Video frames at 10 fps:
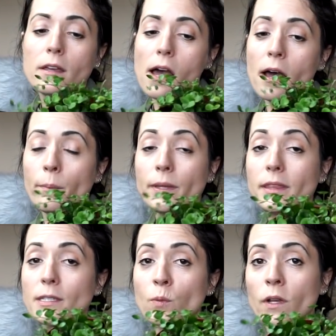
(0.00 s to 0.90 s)
but
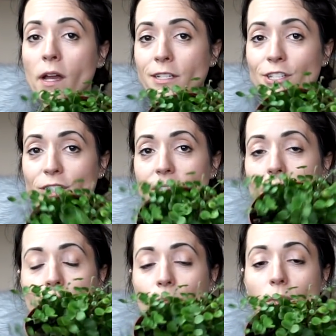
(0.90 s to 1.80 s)
this one I just
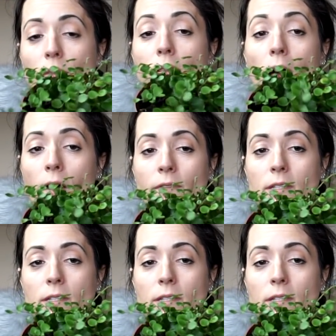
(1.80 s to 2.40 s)
love.